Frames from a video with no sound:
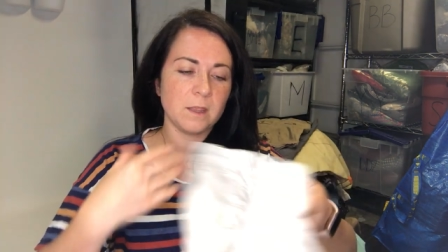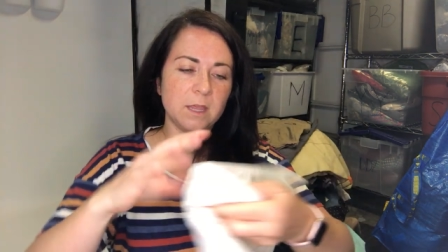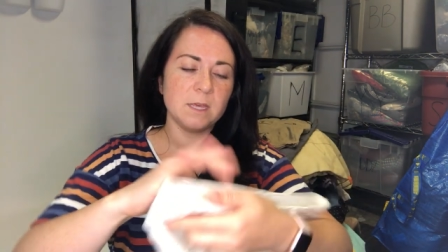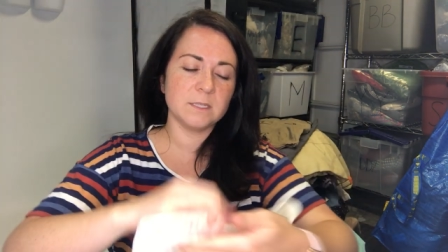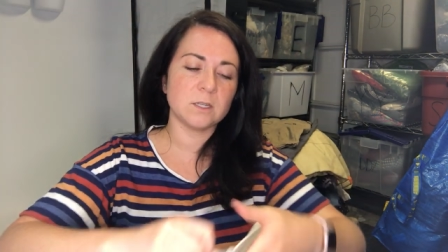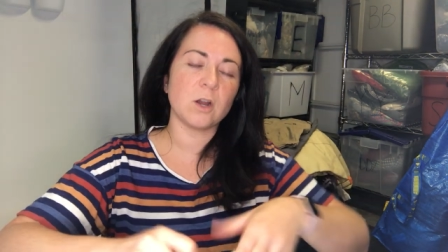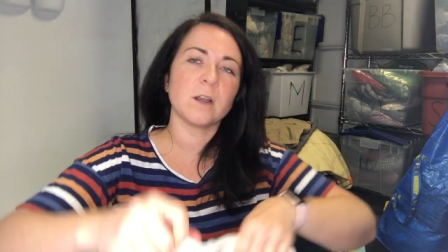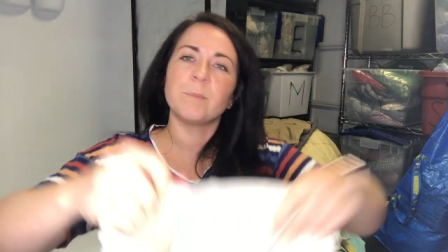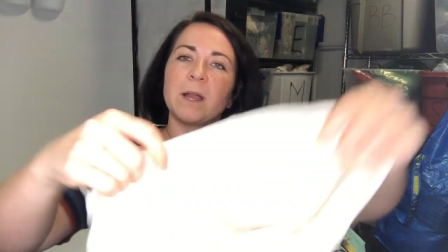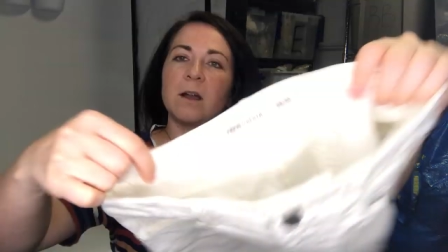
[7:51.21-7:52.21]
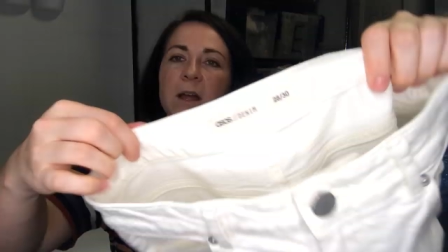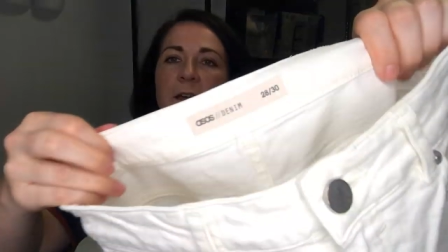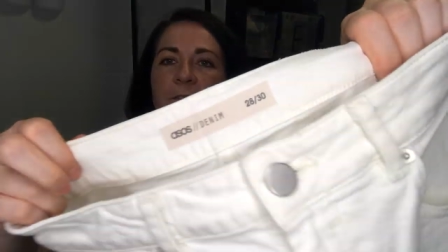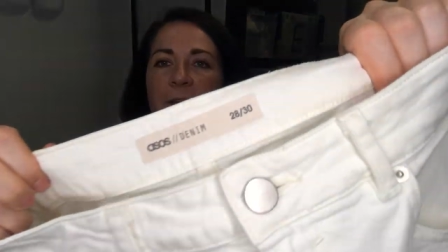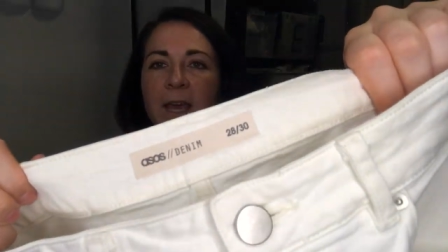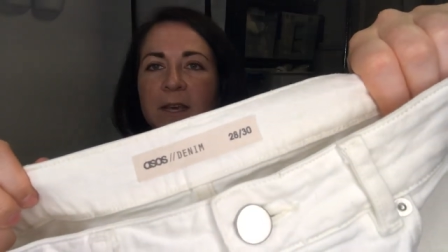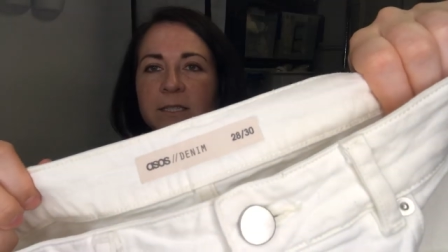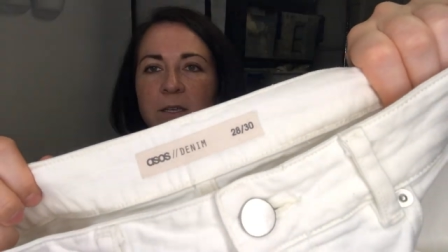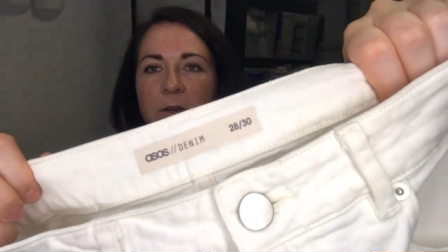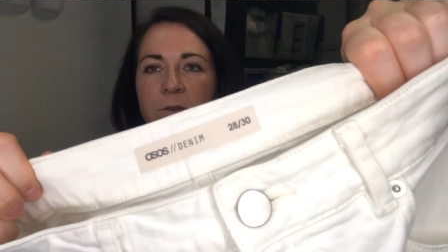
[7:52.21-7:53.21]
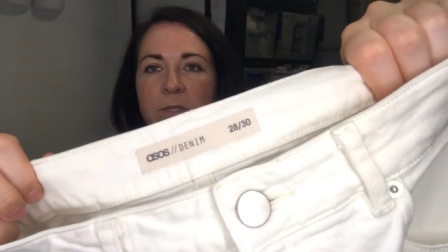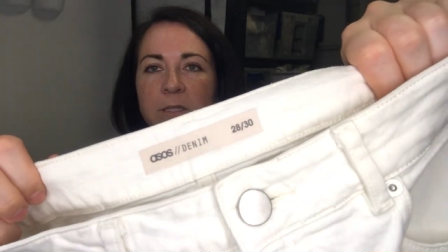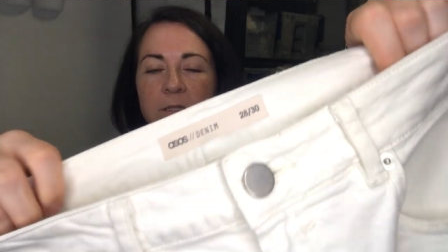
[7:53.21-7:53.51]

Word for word: These are a pair of ASOS